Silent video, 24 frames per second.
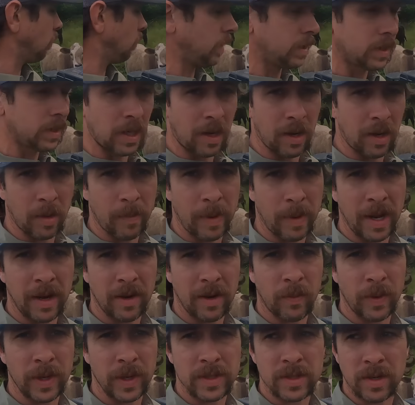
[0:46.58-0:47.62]
we can talk about
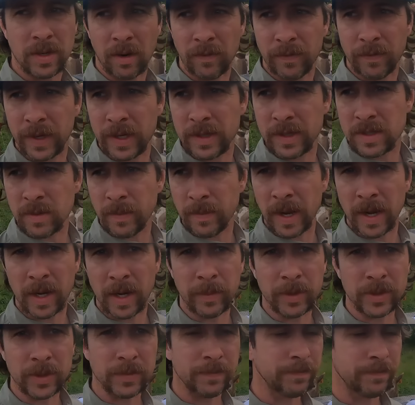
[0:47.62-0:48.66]
it, or we can start feeding some
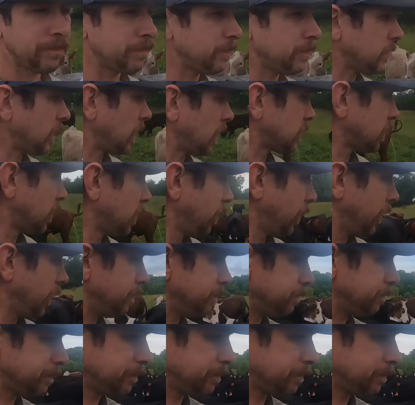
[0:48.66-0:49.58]
animals. Let's do it.